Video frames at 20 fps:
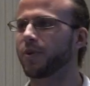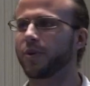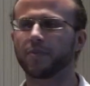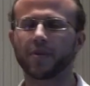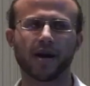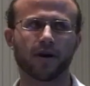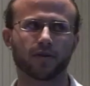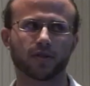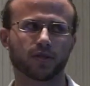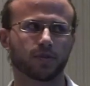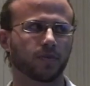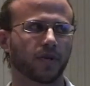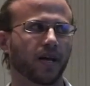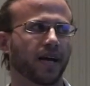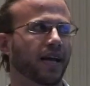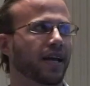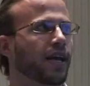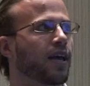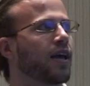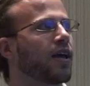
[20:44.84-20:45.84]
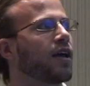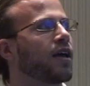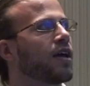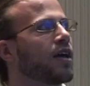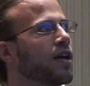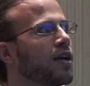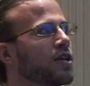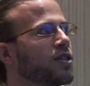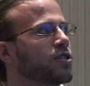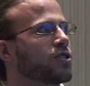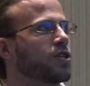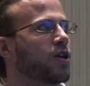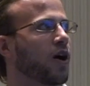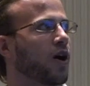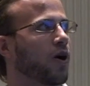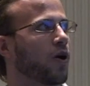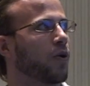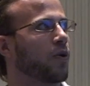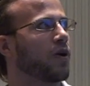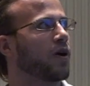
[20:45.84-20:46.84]
mode power supply.
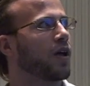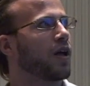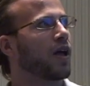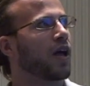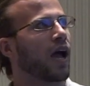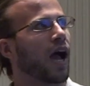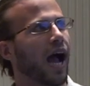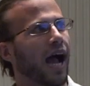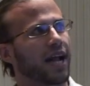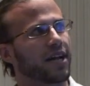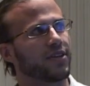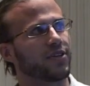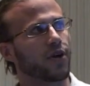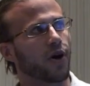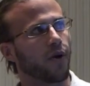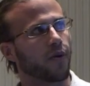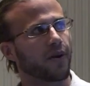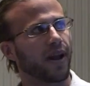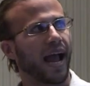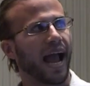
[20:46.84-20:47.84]
So I don't